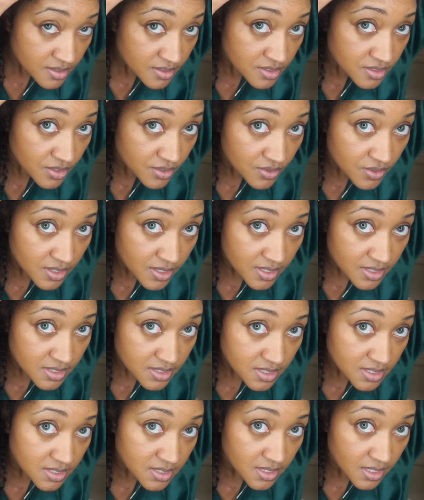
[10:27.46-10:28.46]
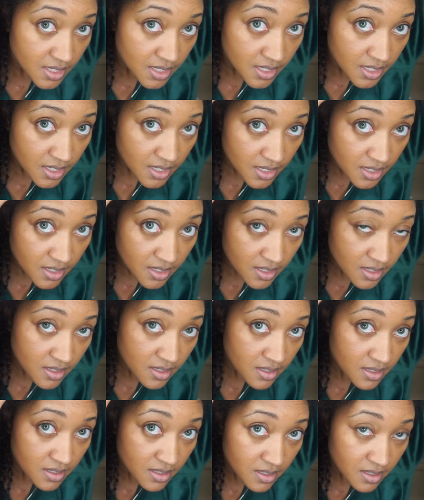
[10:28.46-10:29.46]
so you can see
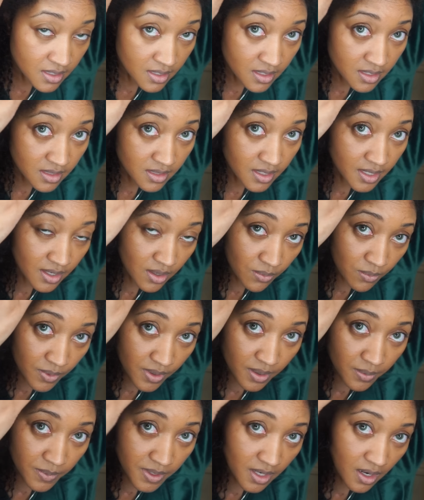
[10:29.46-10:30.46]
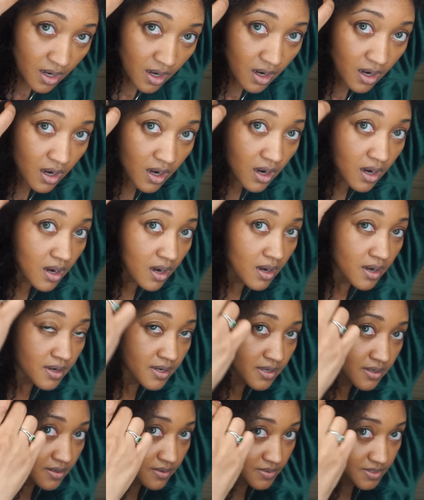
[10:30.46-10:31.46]
like where we
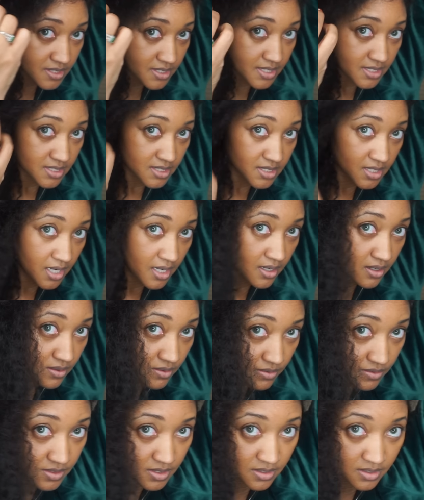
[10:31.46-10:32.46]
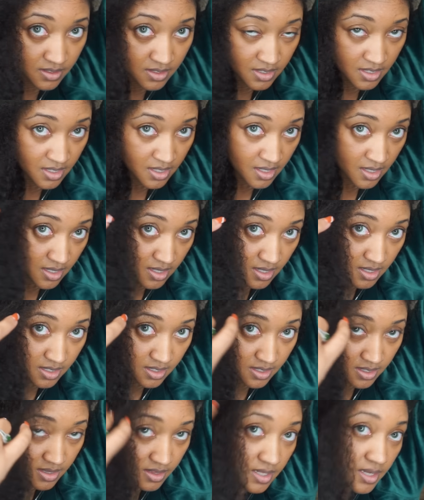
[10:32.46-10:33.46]
are. Oh, it's getting tangled. I
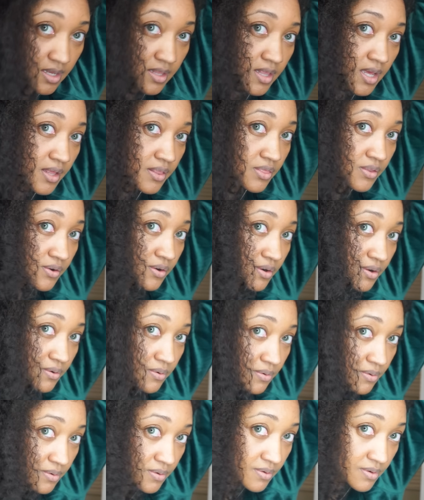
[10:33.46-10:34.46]
didn't think that through.